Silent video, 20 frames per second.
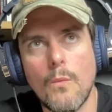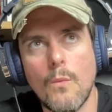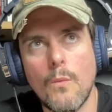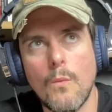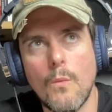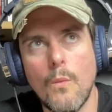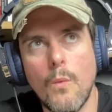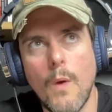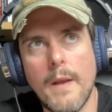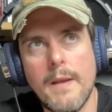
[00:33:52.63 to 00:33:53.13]

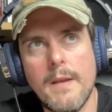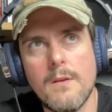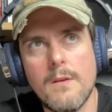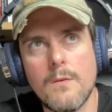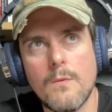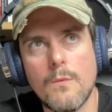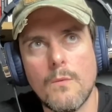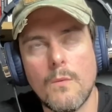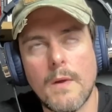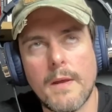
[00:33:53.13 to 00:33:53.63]
when
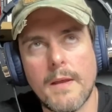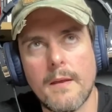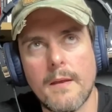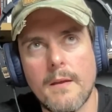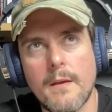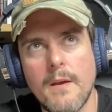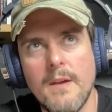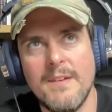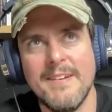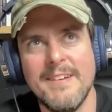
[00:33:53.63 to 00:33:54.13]
you like,
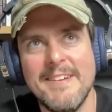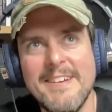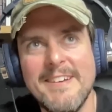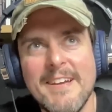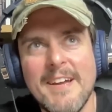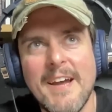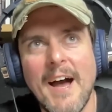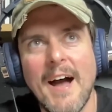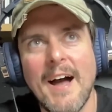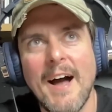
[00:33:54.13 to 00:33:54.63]

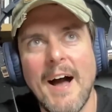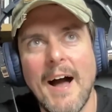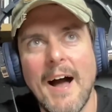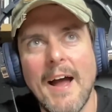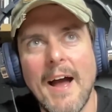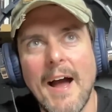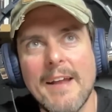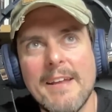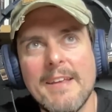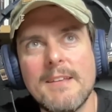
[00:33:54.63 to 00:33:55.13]

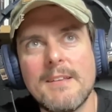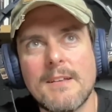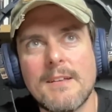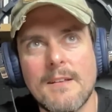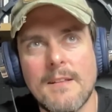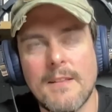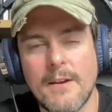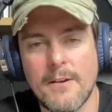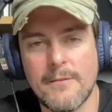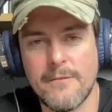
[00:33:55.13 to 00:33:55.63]
I need
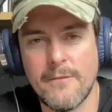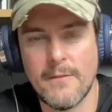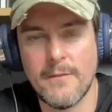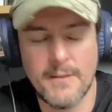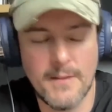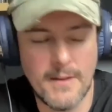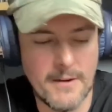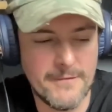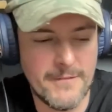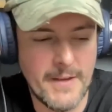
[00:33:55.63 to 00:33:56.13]

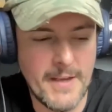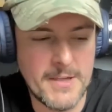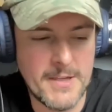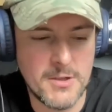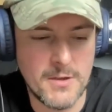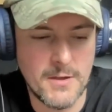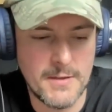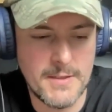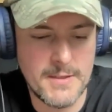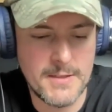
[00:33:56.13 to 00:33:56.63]

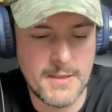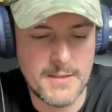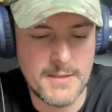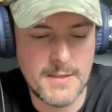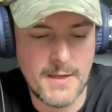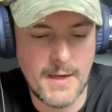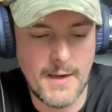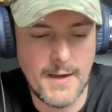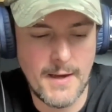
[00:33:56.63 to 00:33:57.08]
clarification on this because